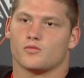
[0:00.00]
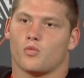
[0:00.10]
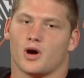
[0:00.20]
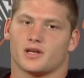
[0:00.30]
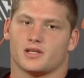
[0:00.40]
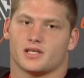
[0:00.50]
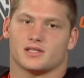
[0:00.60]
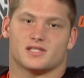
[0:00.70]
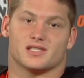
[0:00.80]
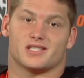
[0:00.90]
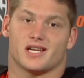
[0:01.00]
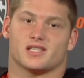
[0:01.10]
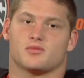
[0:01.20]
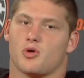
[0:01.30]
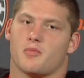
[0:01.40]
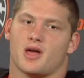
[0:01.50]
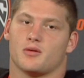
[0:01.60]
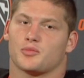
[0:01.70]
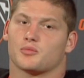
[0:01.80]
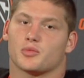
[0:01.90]
wanting to change the
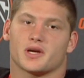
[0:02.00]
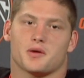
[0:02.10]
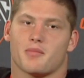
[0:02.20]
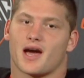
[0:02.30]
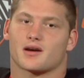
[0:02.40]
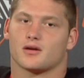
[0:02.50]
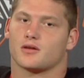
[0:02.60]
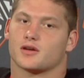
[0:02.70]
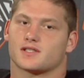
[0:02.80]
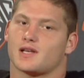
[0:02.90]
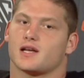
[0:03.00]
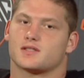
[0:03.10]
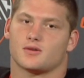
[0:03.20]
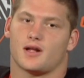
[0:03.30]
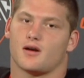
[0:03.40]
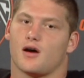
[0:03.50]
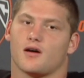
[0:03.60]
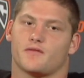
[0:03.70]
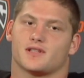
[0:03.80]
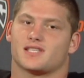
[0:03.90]
momentum and bring it back on our side so that our
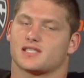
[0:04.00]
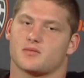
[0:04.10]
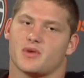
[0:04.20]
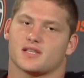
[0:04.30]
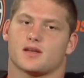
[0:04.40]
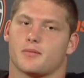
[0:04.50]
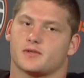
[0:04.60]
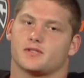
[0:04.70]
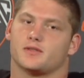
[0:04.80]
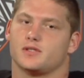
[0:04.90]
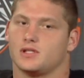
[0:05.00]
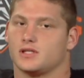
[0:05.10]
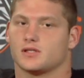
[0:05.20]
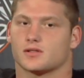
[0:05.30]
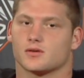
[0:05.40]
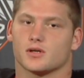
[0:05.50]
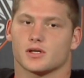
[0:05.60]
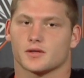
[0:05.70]
offense has the best opportunity to score.